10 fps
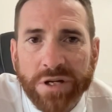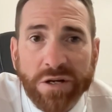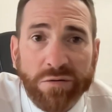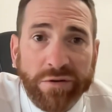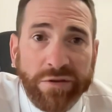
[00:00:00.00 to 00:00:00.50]

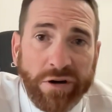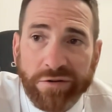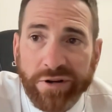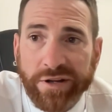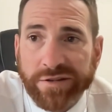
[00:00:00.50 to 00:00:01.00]
Well, the
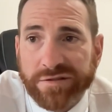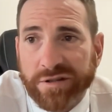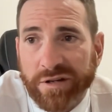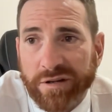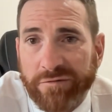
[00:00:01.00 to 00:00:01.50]
irony is,
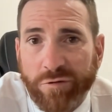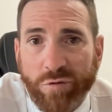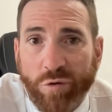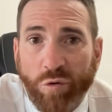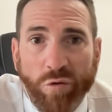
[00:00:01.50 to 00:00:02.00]
uh, for
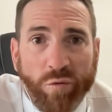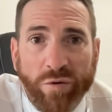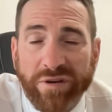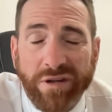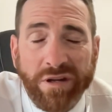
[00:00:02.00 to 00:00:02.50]
all the
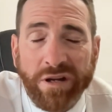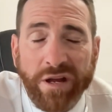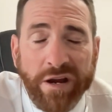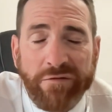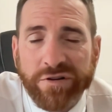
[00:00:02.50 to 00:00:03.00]
nearly
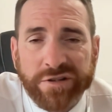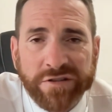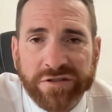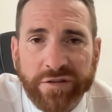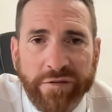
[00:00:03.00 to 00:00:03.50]
every
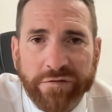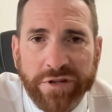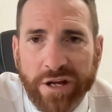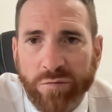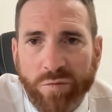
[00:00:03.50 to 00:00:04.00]
session I've ever
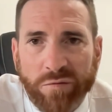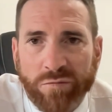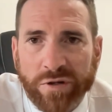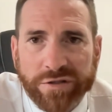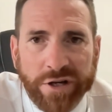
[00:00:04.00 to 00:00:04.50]
done a
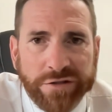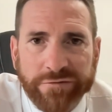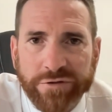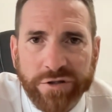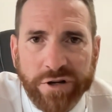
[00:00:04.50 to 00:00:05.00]
one-on-one coaching
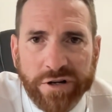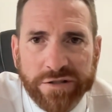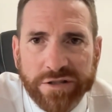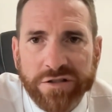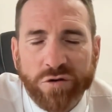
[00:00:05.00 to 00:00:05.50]
for you
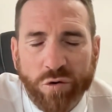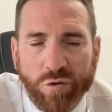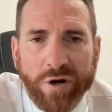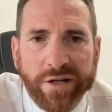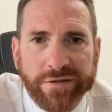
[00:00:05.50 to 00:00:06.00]
guys is
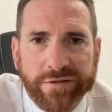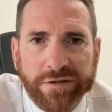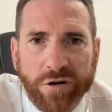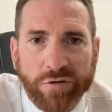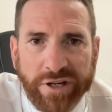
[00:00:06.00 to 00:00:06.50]
always
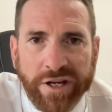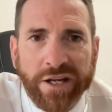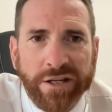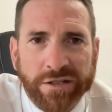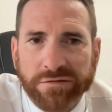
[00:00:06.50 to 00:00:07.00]
on
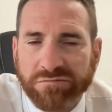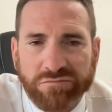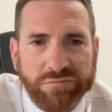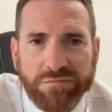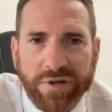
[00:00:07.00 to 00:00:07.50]
kicking.
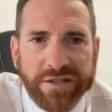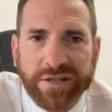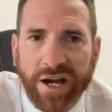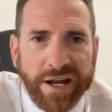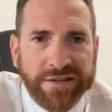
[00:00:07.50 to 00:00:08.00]
It's
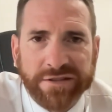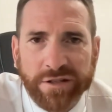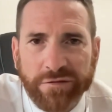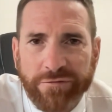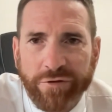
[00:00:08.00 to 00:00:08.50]
the hardest
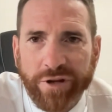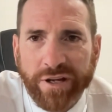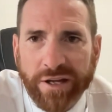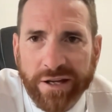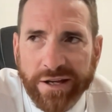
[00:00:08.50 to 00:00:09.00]
skill in footy,
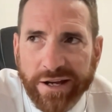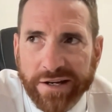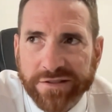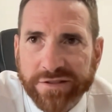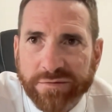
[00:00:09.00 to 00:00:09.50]

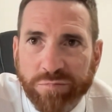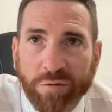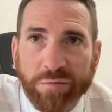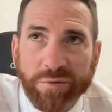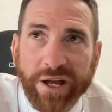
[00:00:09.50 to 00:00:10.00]
and it's
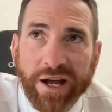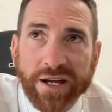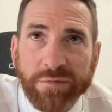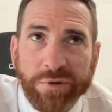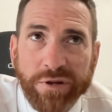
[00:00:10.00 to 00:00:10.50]
probably
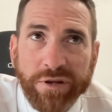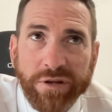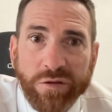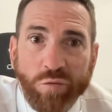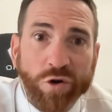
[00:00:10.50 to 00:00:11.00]
arguably
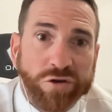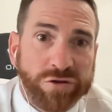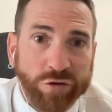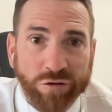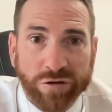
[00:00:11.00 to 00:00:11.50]
the worst
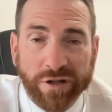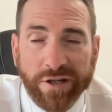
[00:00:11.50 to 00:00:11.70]
taught